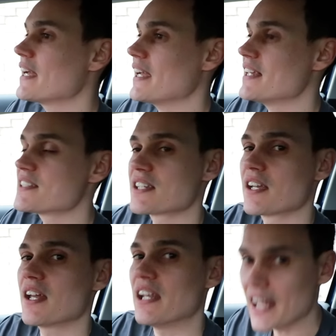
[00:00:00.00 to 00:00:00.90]
is
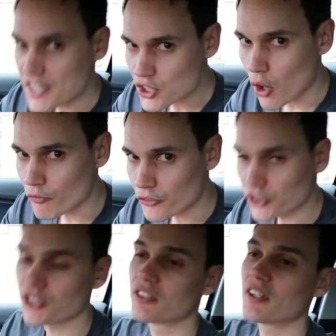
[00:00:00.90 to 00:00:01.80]
less
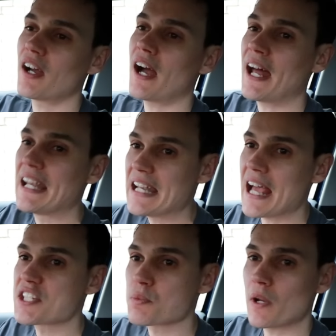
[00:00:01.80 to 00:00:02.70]
confident and
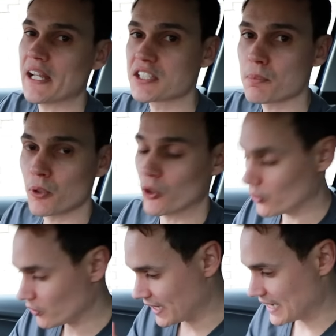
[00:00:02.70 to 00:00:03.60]
less willing to put
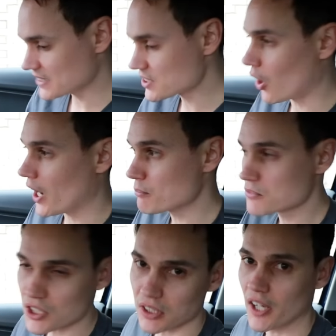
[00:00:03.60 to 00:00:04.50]
in
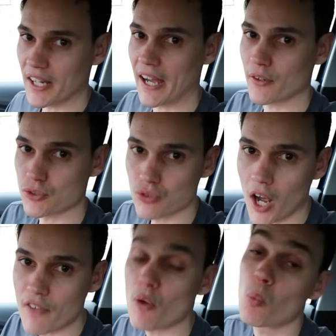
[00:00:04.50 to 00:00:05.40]
time to learn how to
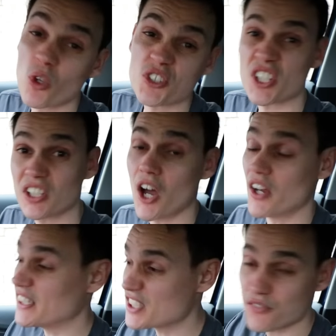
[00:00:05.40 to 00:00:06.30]
drive and want to
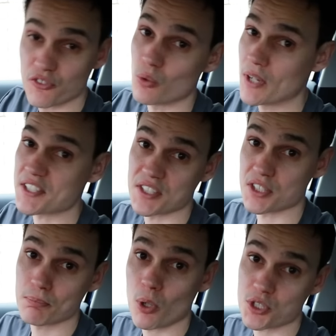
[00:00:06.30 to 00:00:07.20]
learn in as few lessons
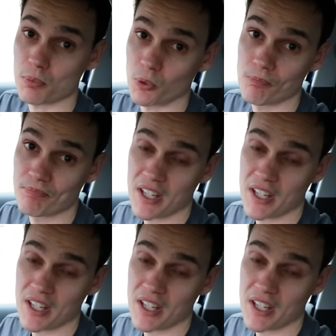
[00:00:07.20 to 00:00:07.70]
as possible.